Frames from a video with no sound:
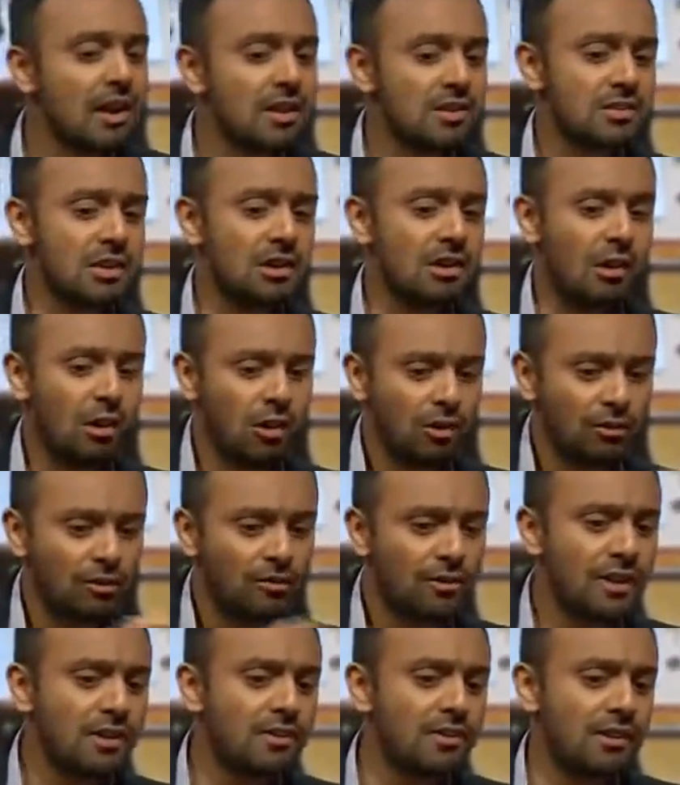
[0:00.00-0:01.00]
So all of
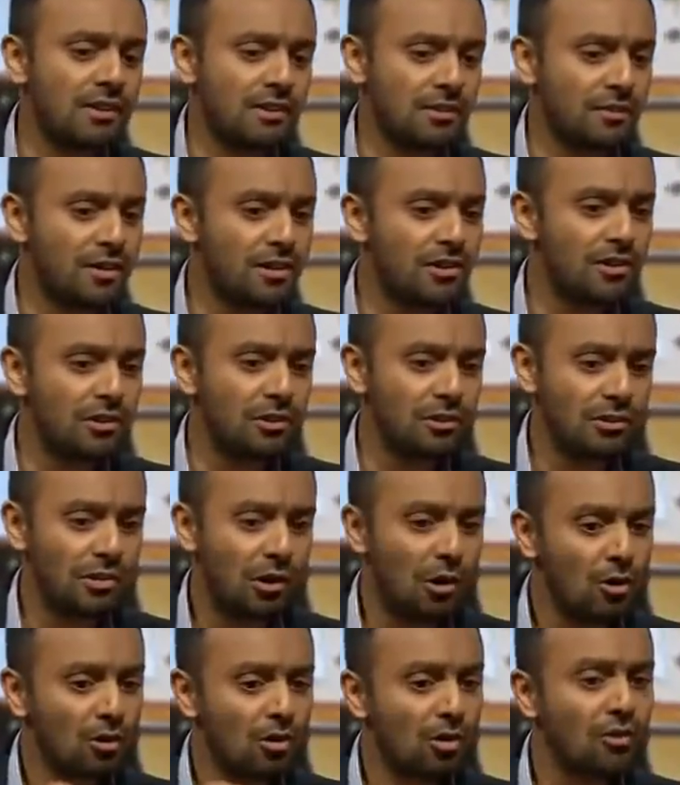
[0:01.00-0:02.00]
these kinds of issues
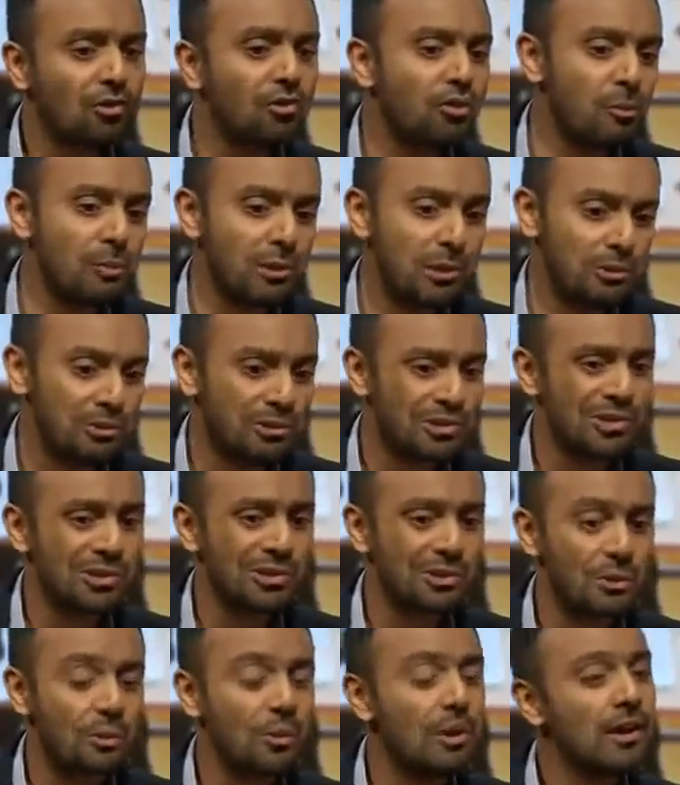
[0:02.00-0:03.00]
all contribute
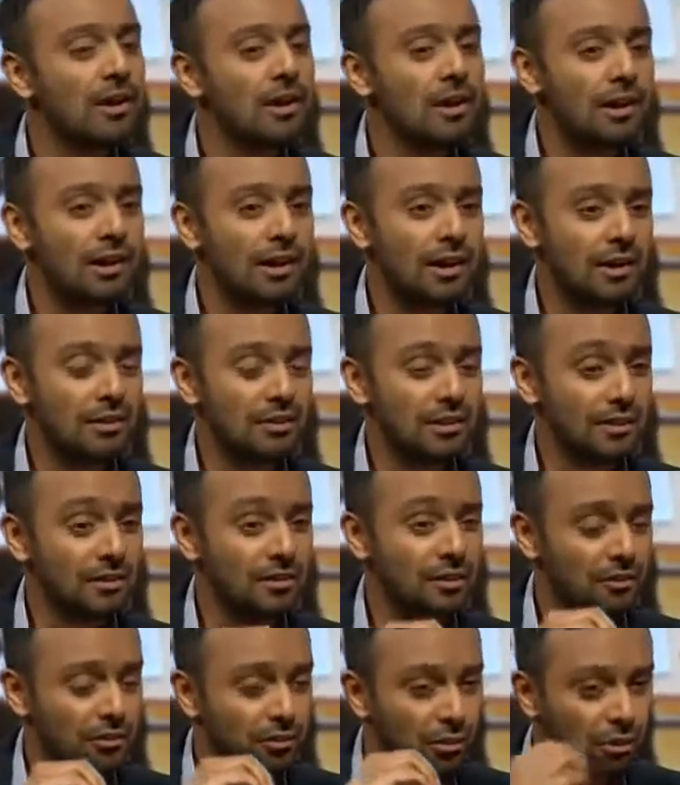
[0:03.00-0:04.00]
to uh, the,
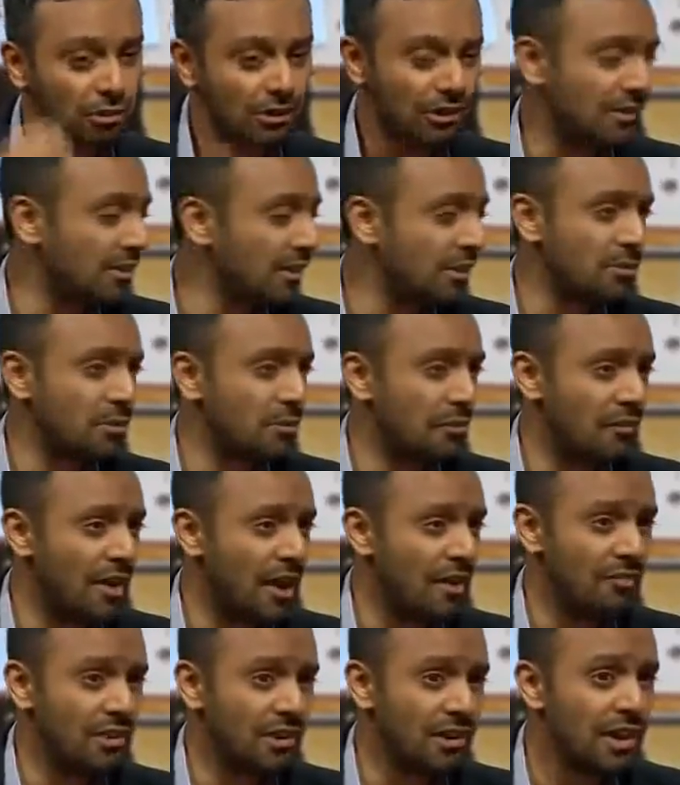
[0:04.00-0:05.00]
the schooling system of
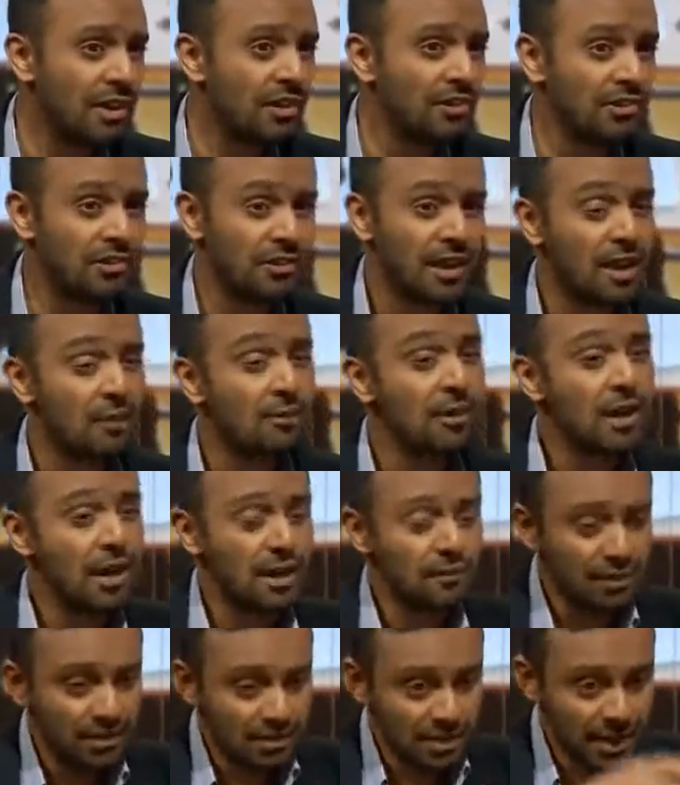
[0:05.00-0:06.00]
every nation. Now,
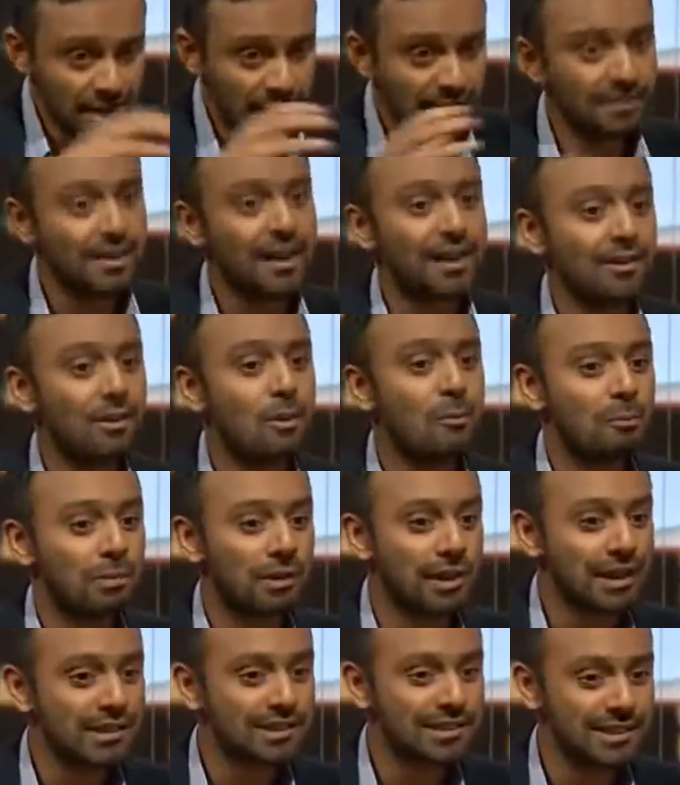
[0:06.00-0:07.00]
if you take that
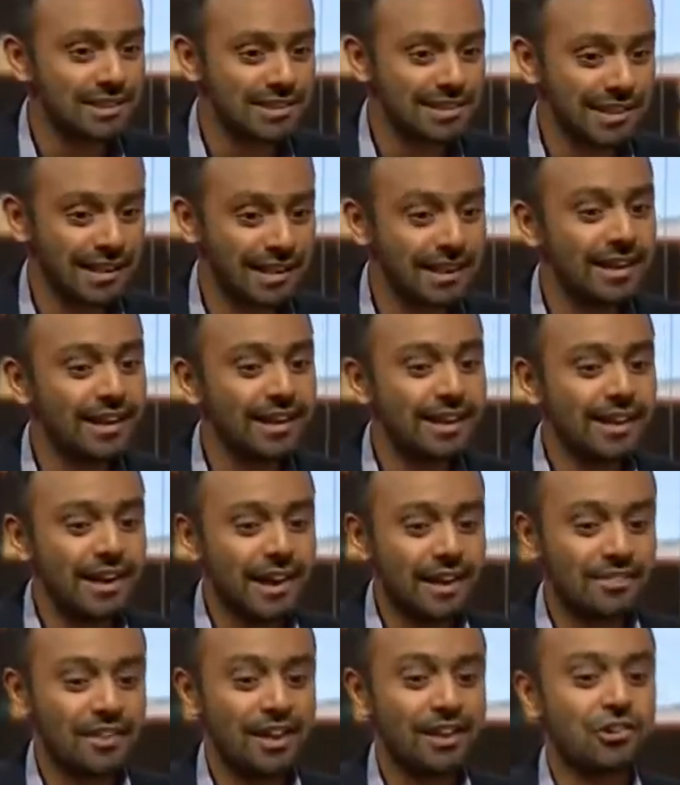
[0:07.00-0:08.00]
complexity
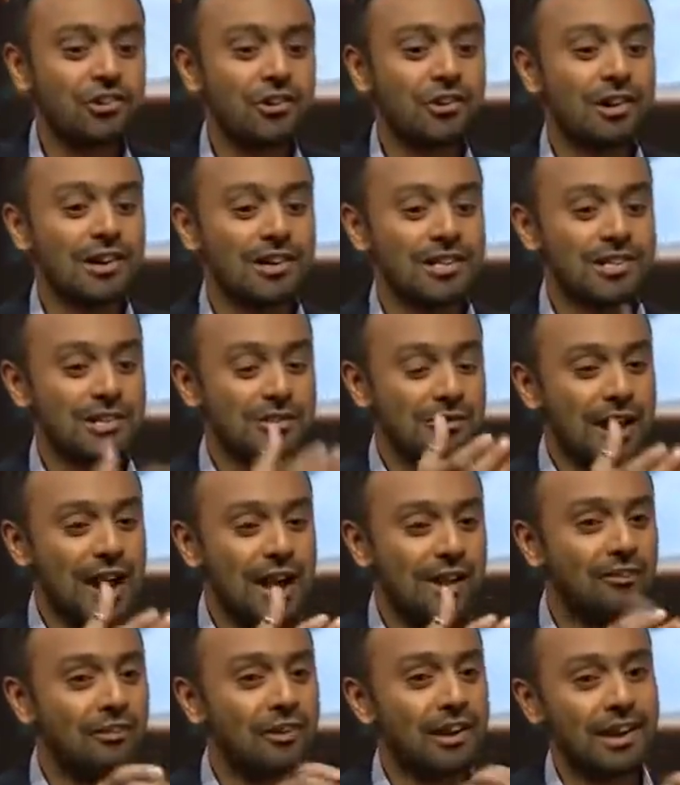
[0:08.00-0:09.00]
and then try to
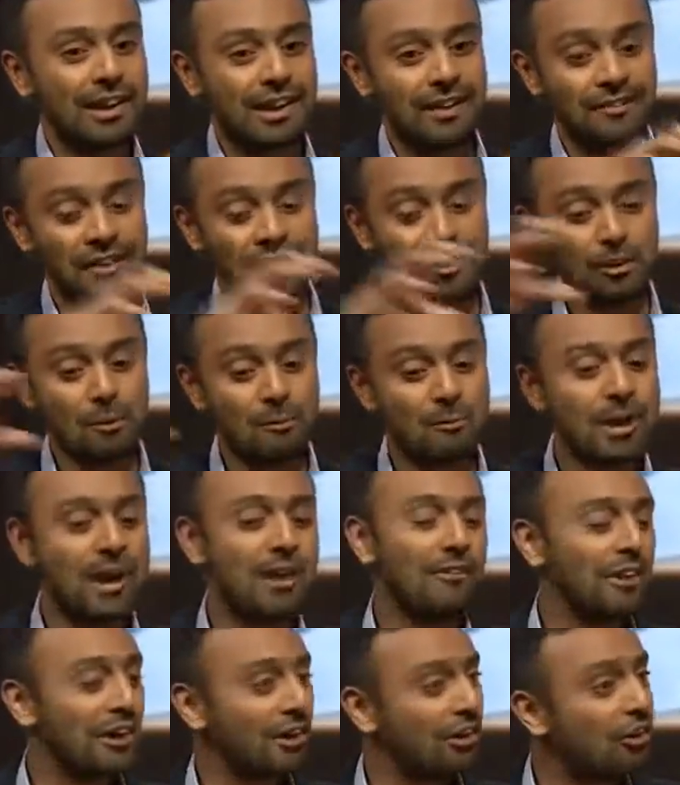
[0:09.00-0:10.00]
aggregate and then
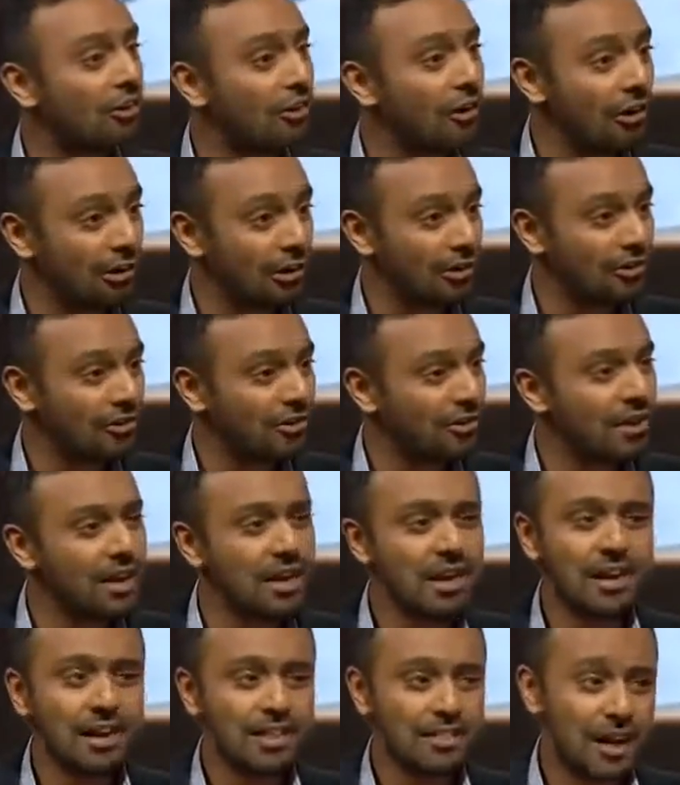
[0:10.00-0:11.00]
compare it across,
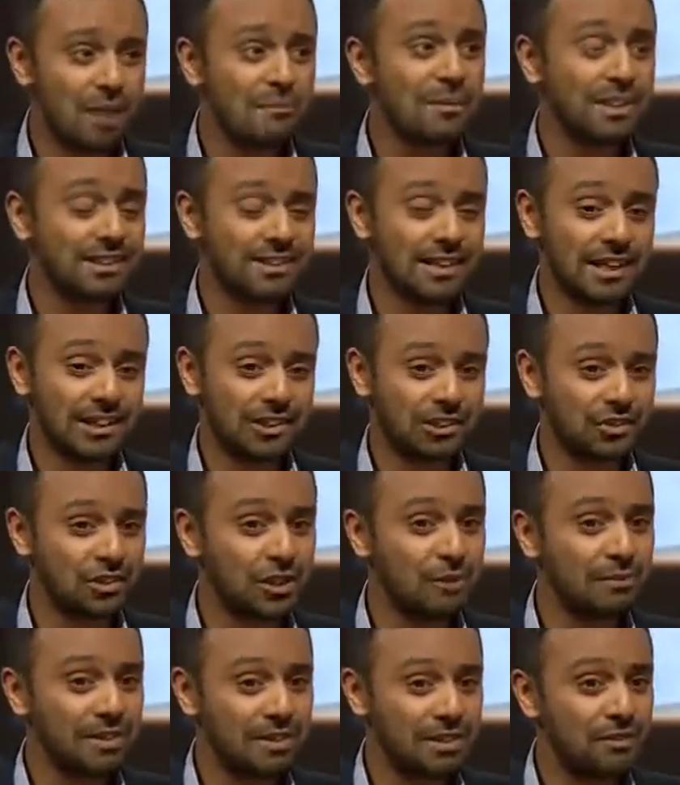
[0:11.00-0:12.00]
that makes it
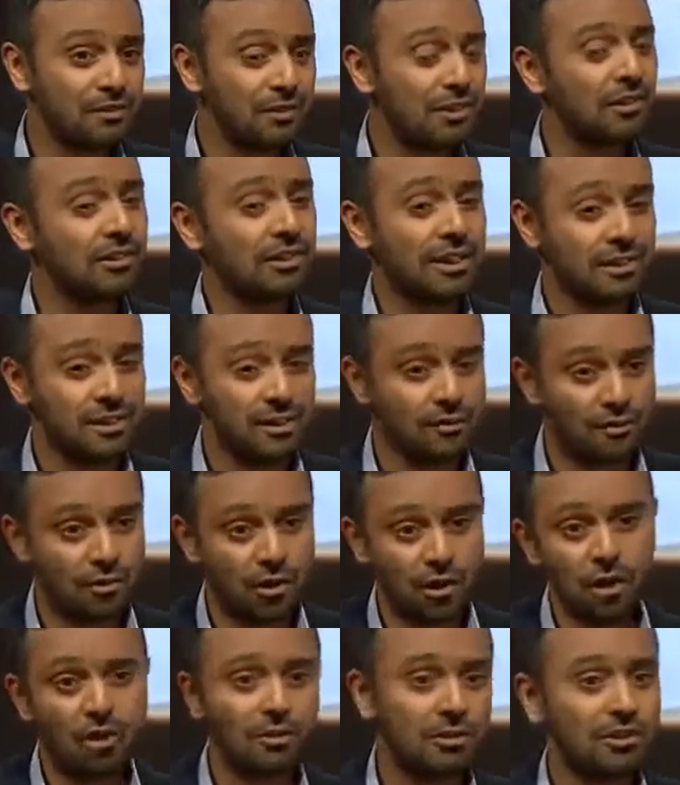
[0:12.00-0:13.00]
extremely difficult. And you've
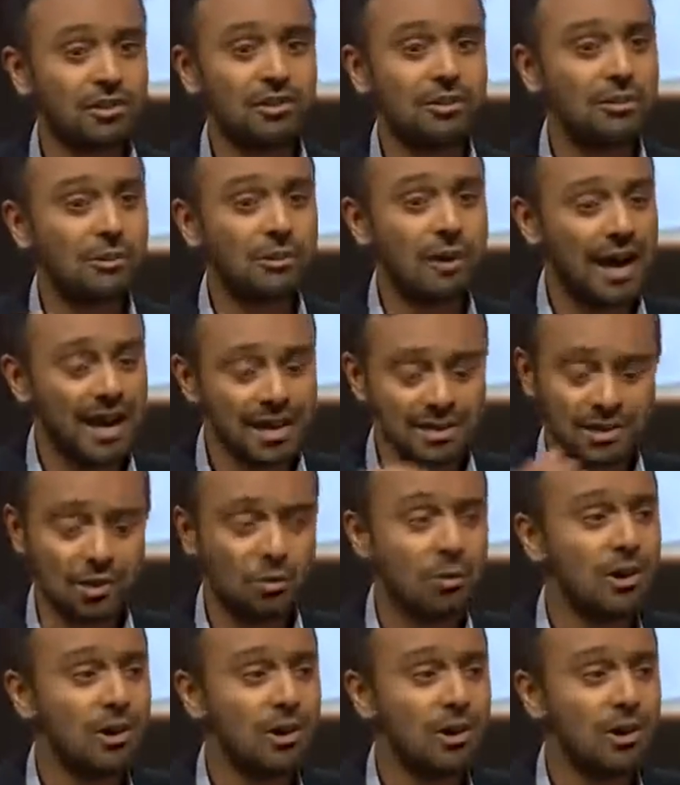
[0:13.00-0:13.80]
got to ask